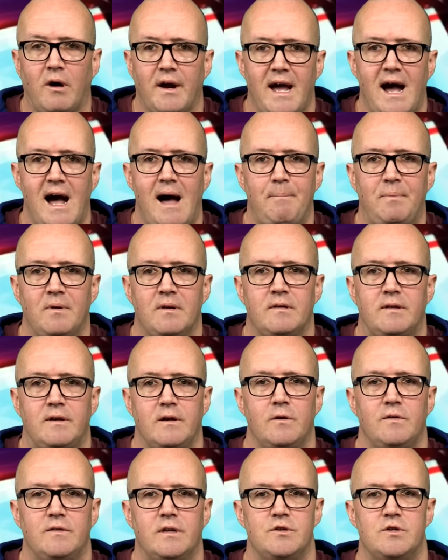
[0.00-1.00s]
happened
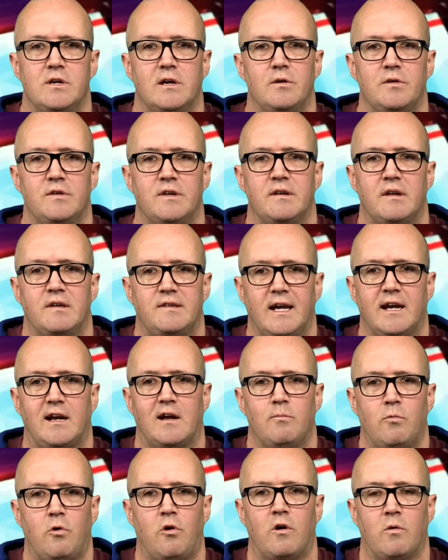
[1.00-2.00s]
to the Jews in the
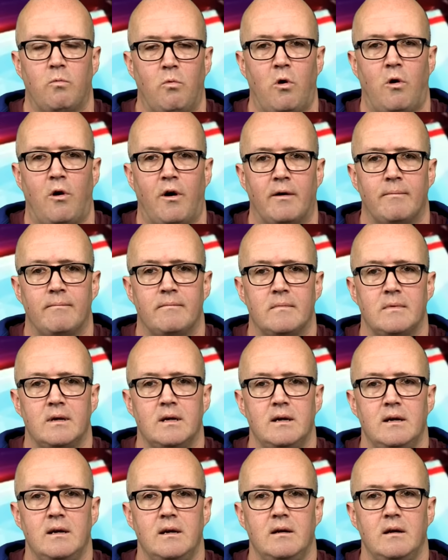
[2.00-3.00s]
Second World War,
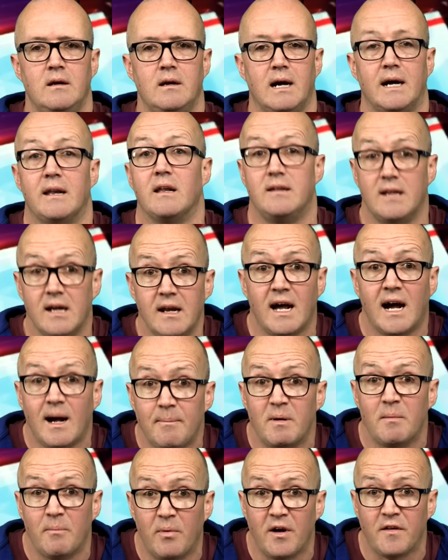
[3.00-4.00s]
and it did
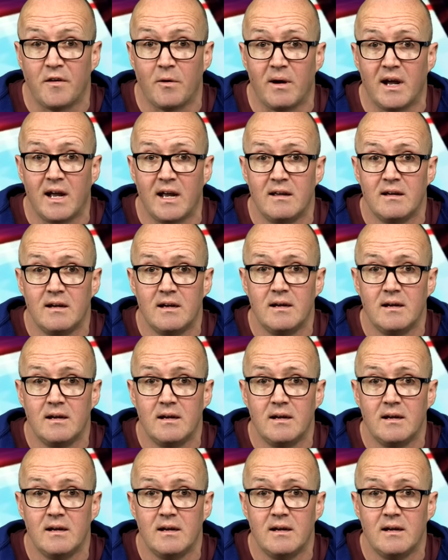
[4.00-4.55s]
happen by the way.